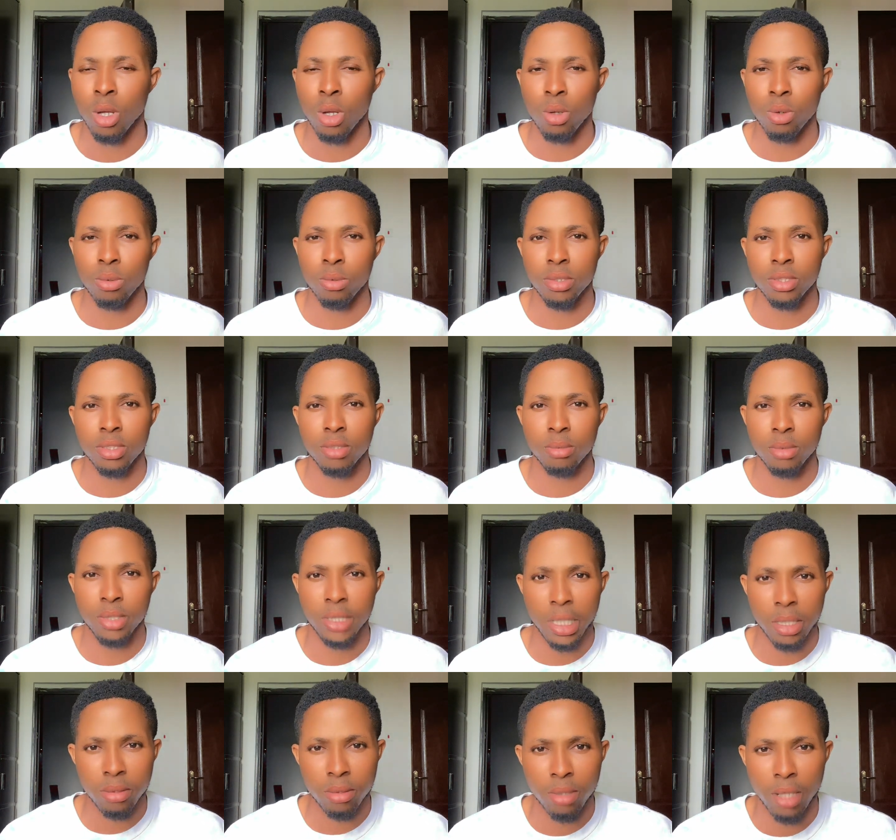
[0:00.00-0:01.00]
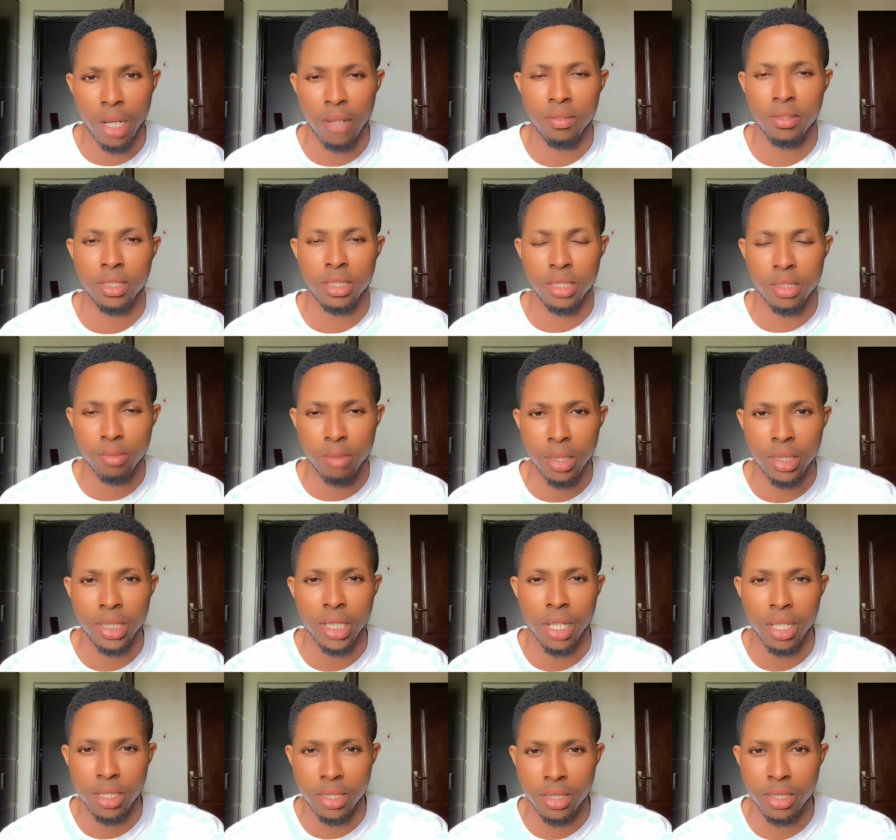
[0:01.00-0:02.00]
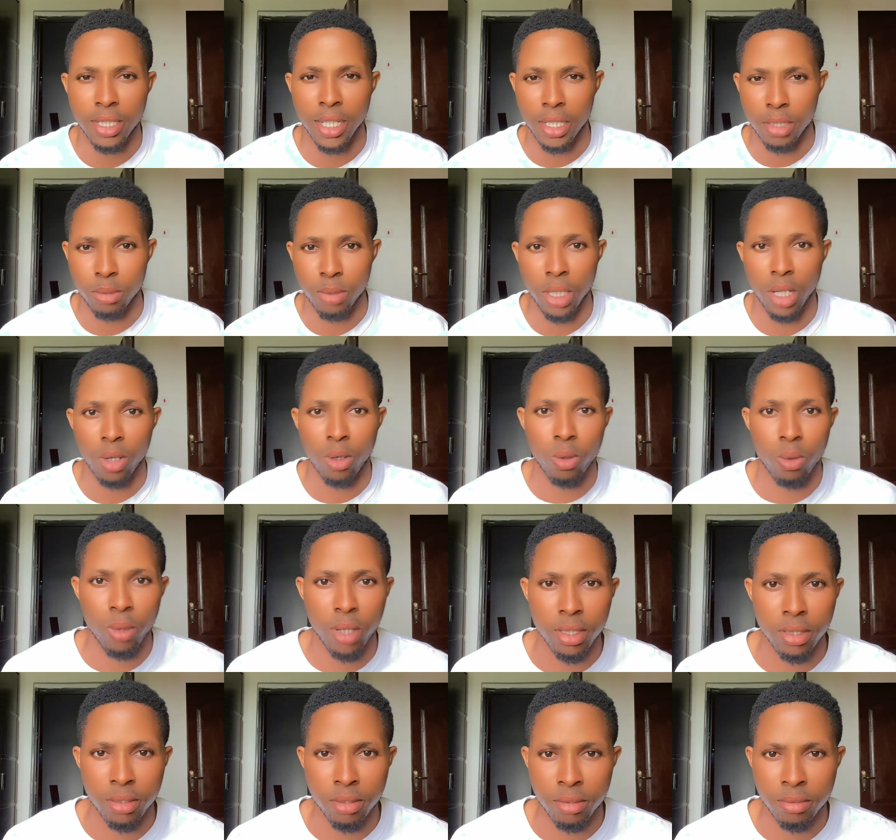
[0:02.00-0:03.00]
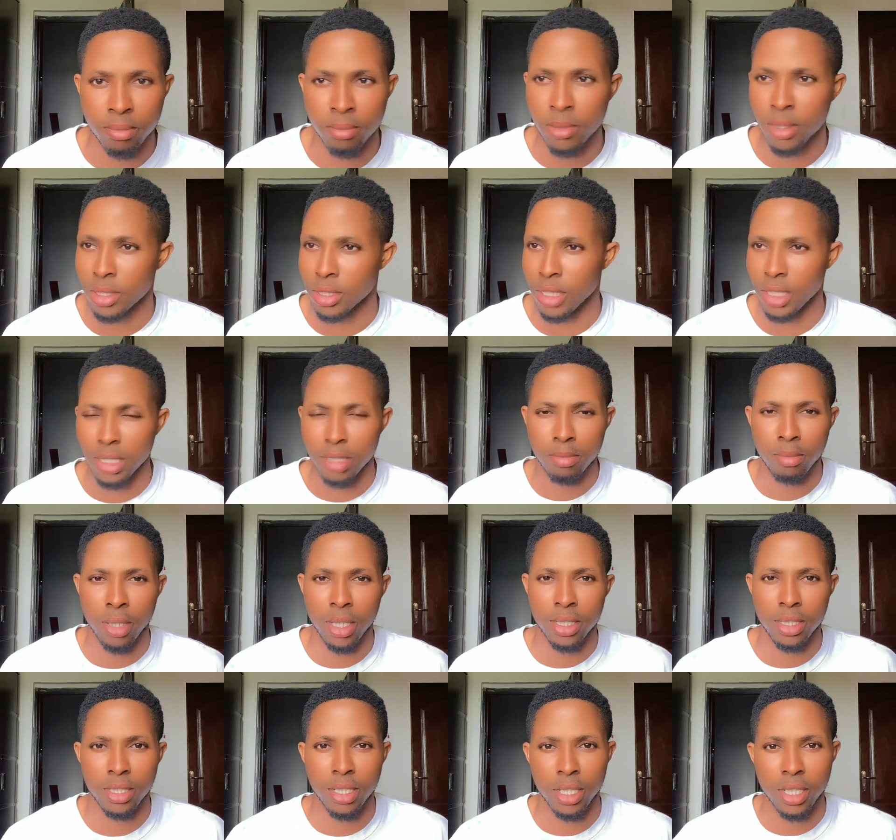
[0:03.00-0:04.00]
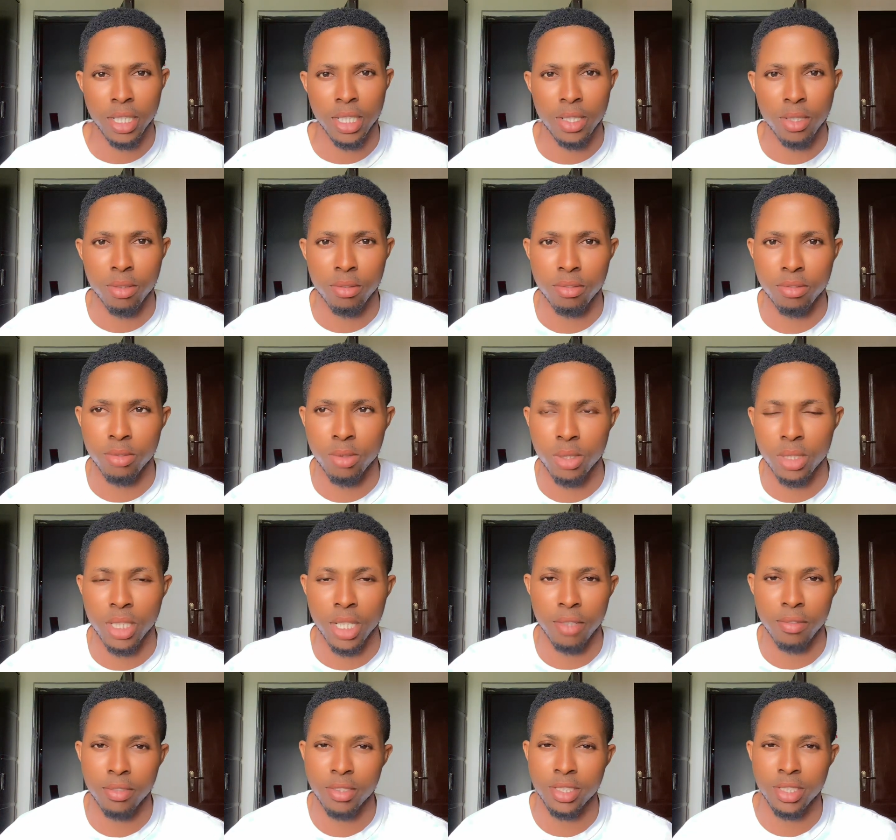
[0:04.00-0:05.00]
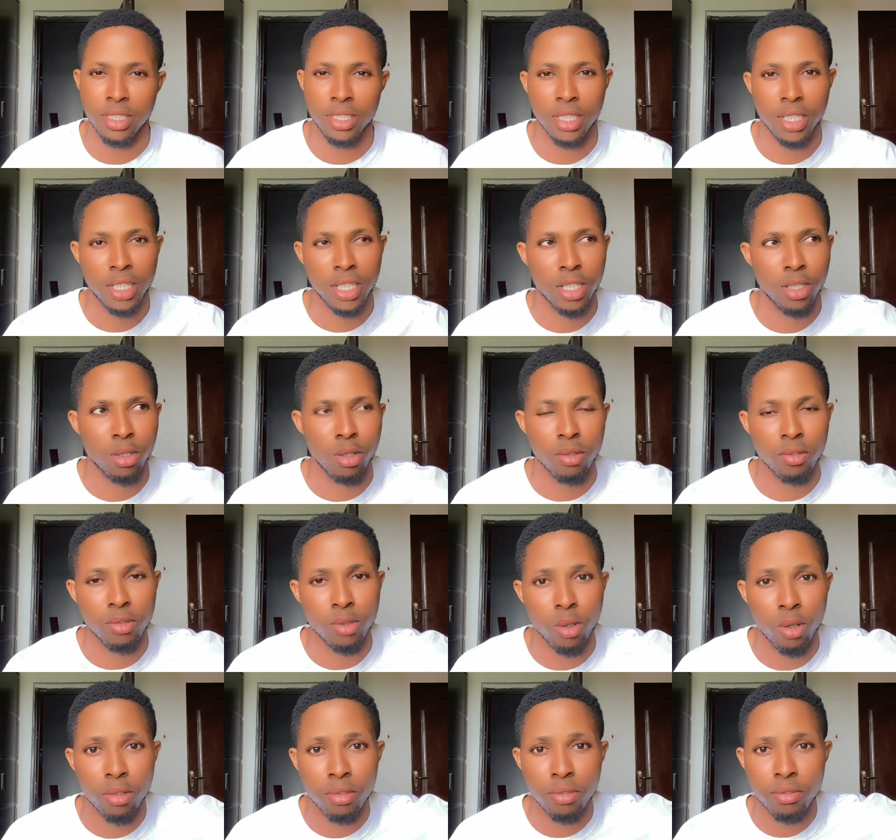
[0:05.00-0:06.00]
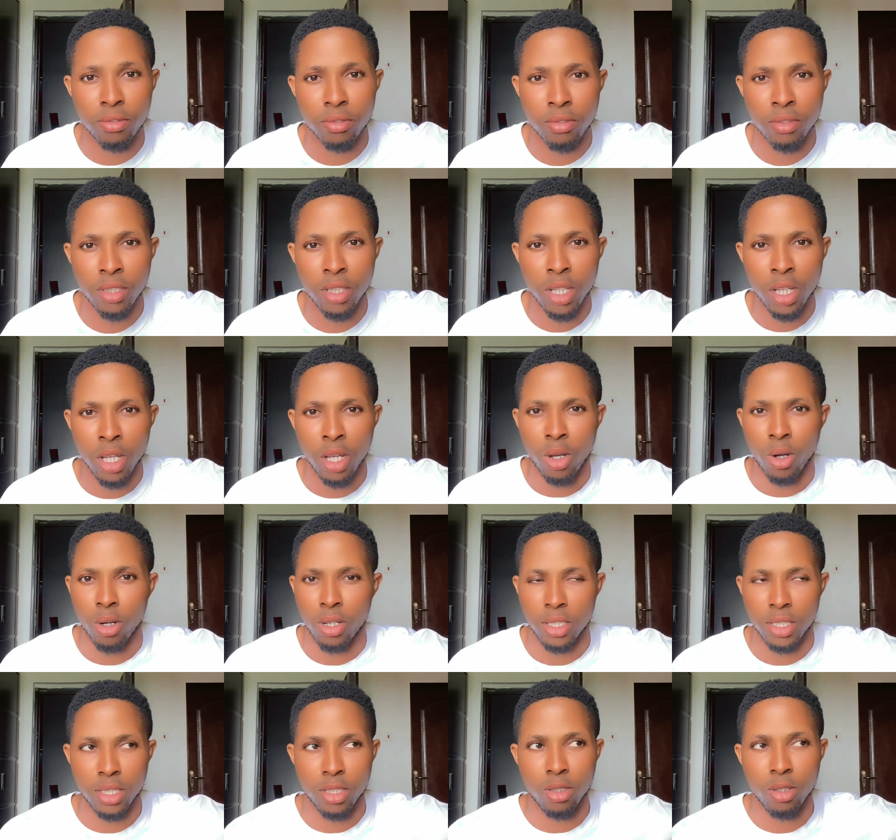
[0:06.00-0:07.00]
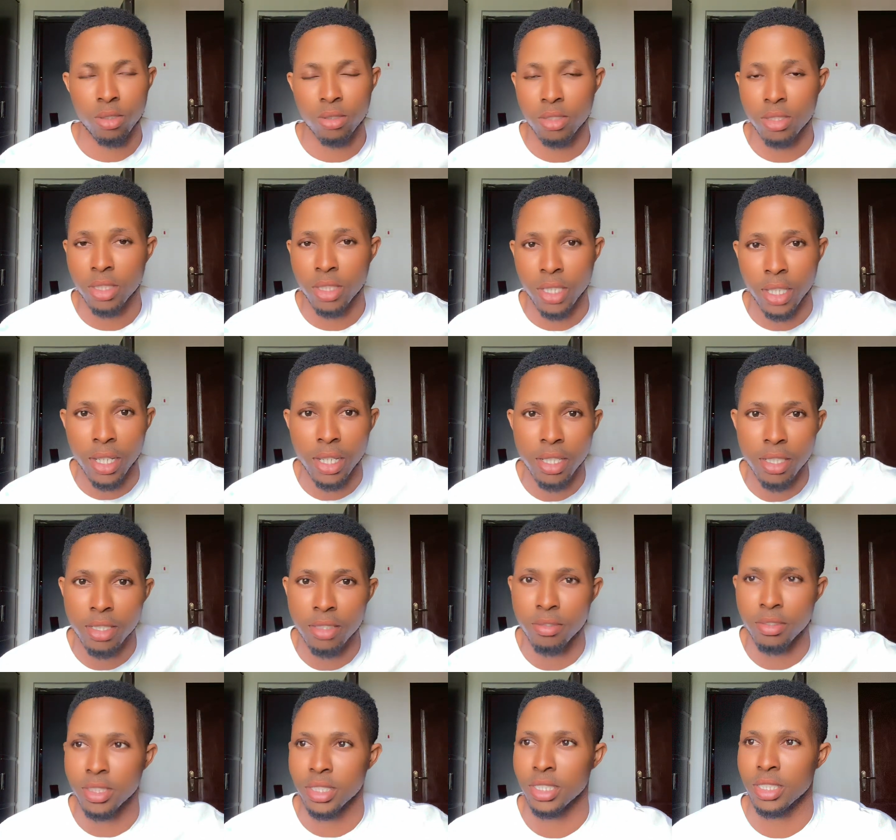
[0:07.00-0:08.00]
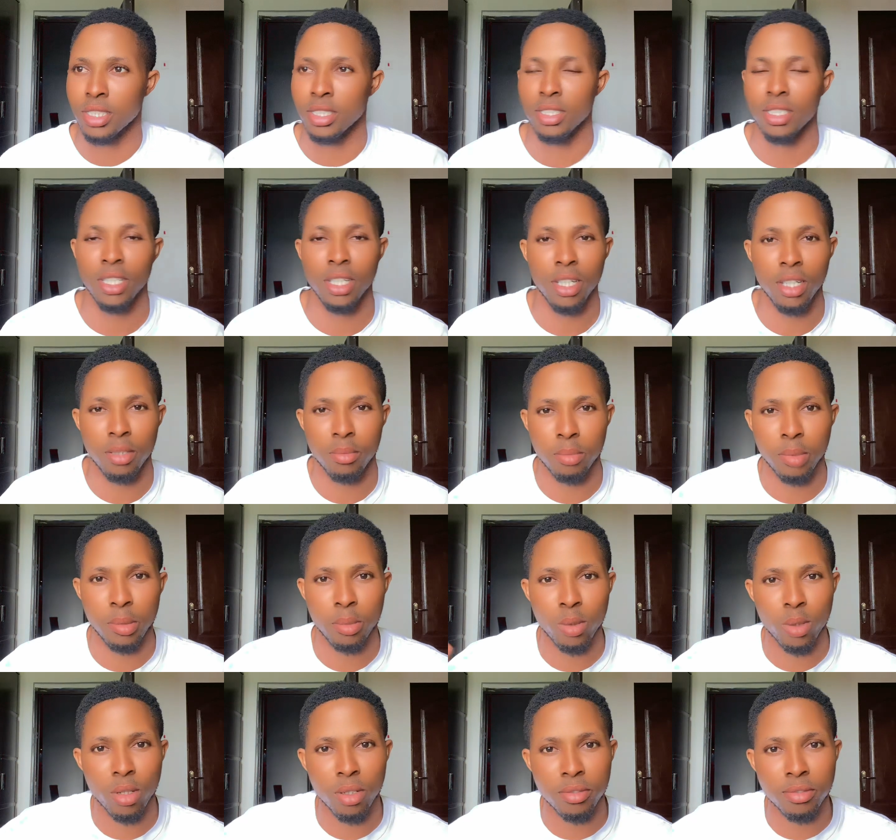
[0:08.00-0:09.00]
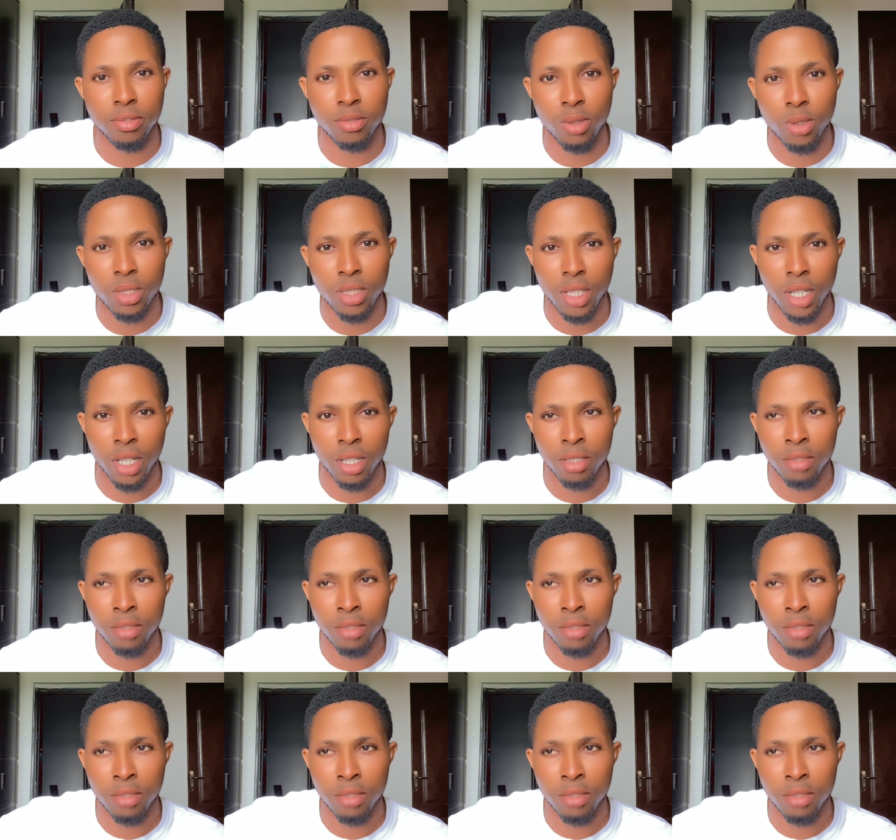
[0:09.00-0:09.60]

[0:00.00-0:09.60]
we start to have this mentality that we are all one. Just imagine the king of Volta visiting the king of North, or the North king visiting the people of Volta.